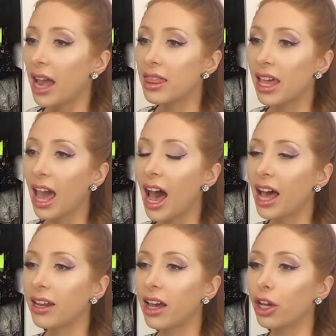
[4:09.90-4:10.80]
And they
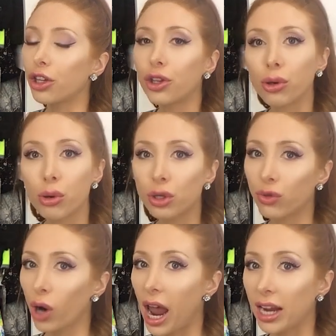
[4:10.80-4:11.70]
had a huge
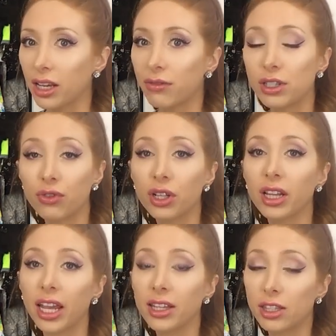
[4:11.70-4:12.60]
variety of different
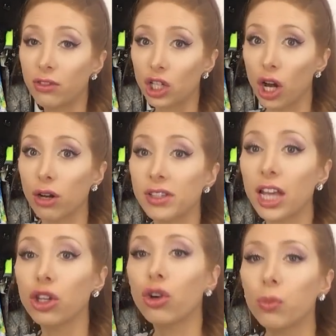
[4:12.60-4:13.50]
lengths of shelves,
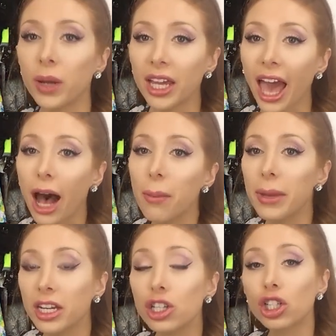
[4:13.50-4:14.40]
and you could pick how
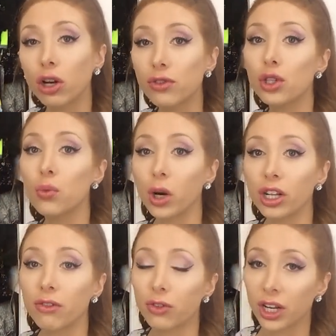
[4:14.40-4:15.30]
many shelves you
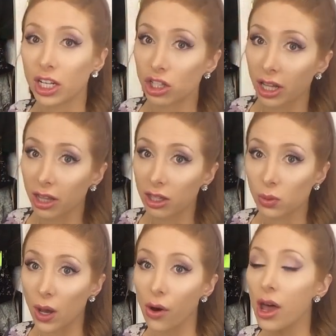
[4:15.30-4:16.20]
wanted for each length
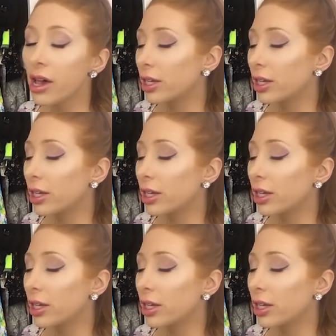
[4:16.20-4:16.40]
as well.